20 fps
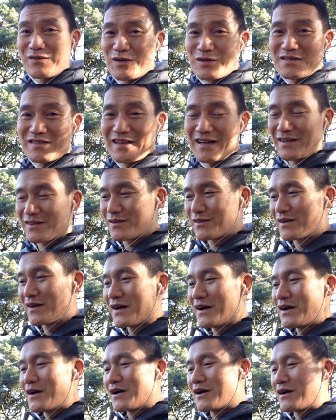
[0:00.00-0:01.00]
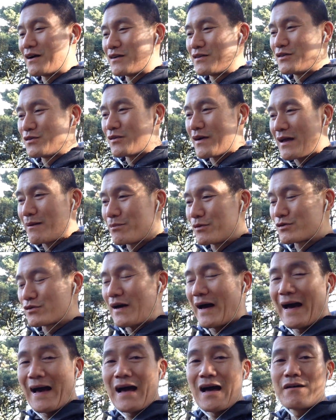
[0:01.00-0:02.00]
years later uh, you're able to
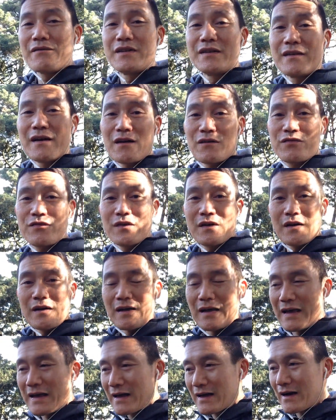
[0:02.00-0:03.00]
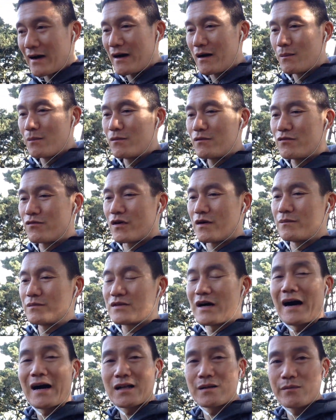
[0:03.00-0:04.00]
have enough income from
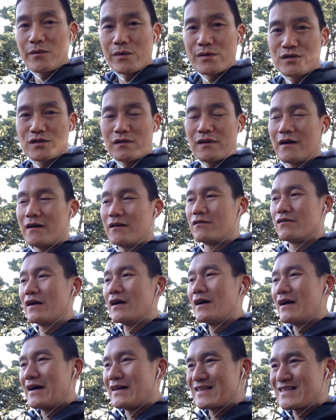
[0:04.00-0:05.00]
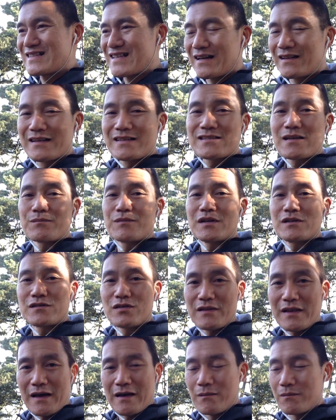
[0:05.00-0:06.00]
talking about what you love and selling something to
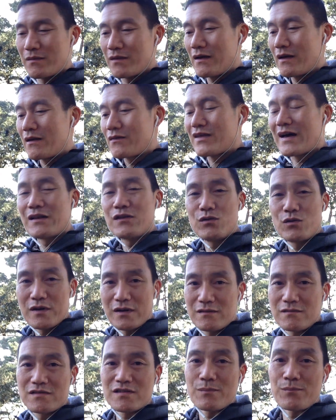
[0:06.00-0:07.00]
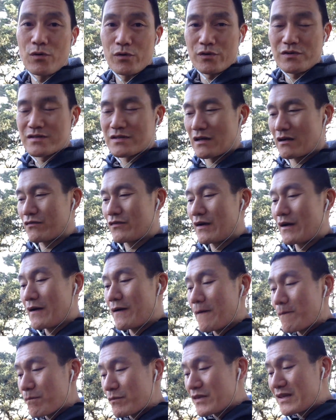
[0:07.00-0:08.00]
them that you can support yourself
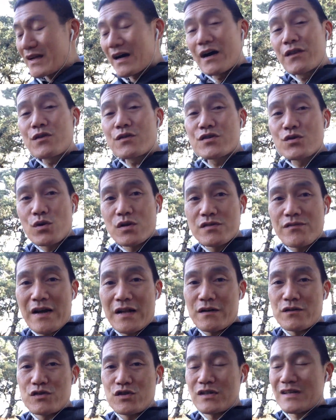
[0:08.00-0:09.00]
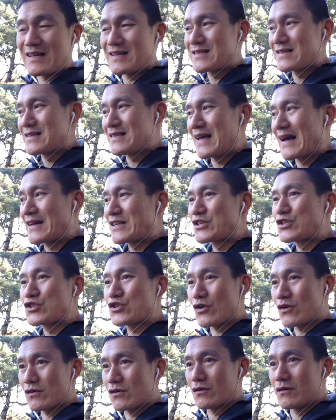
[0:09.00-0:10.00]
the other source of energy is
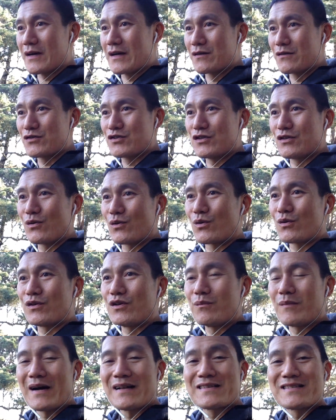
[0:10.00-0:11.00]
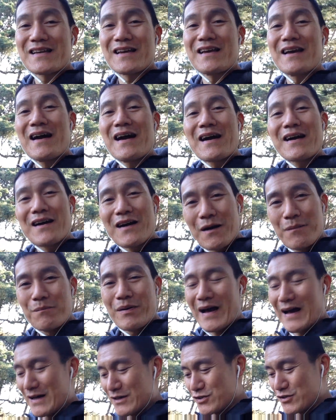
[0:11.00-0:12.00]
external energy, or you might say
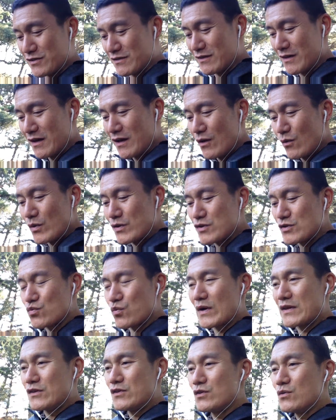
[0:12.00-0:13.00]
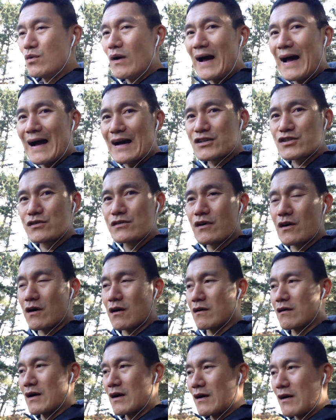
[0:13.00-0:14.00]
compassion, which is when you actually
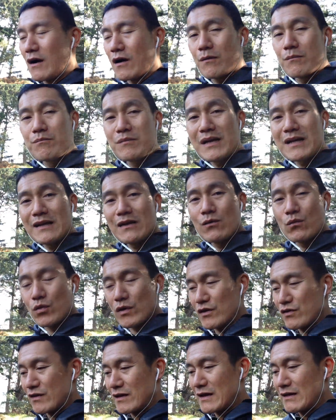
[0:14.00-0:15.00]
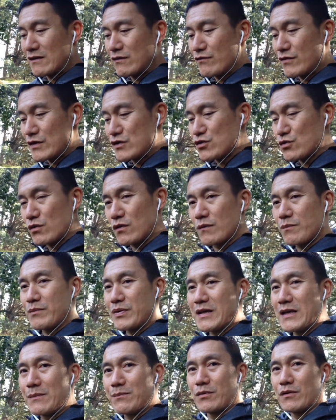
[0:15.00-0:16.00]
are, are meeting with individual
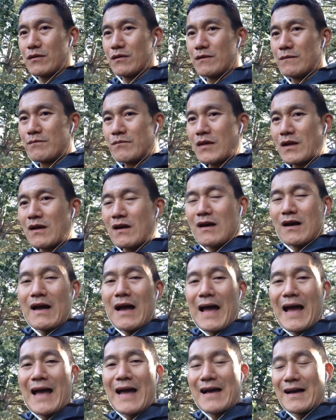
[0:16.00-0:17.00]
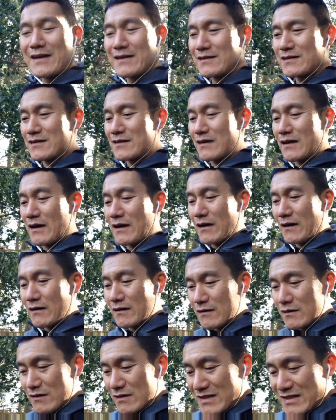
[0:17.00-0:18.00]
people and uh,
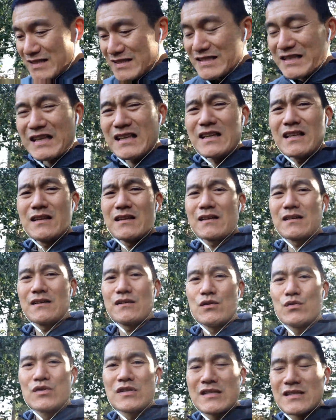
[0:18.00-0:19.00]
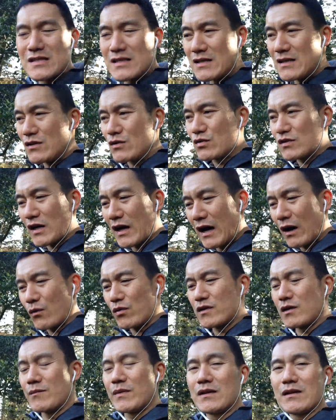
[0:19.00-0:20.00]
seeing you see you talk
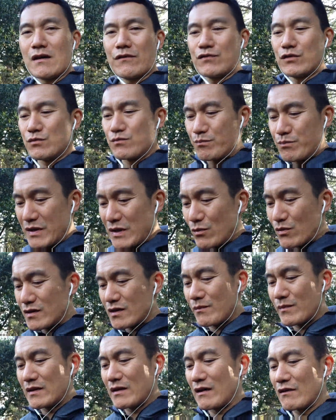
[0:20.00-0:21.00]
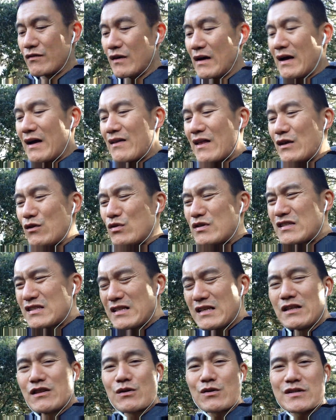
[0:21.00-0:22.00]
with them enough you be with them enough that you
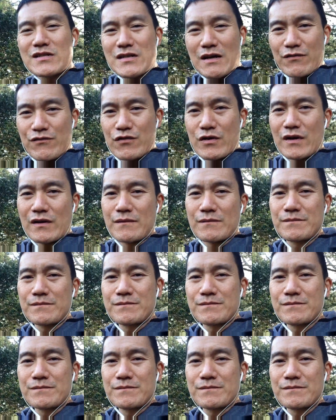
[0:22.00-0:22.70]
see their suffering